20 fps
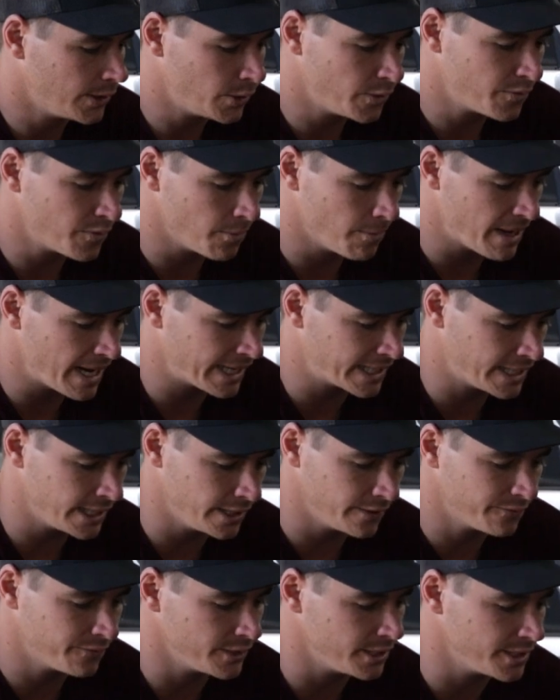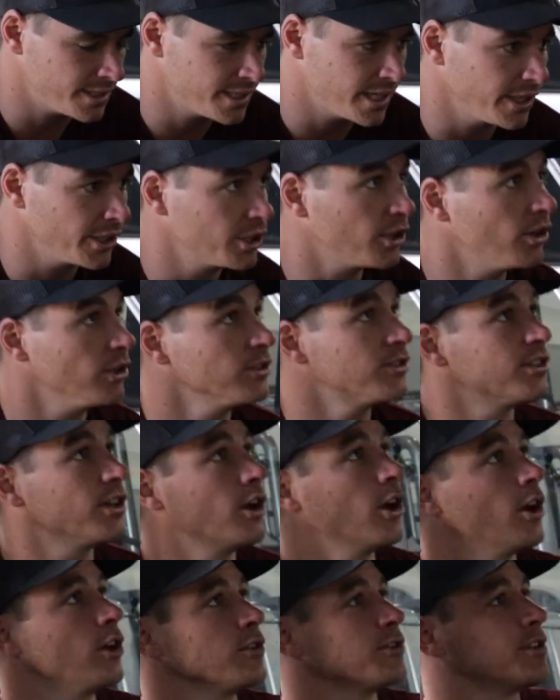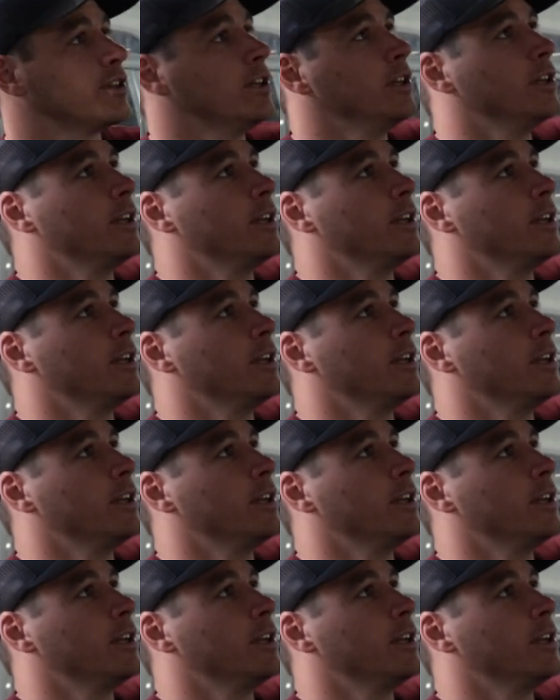off the back here for your center consoles.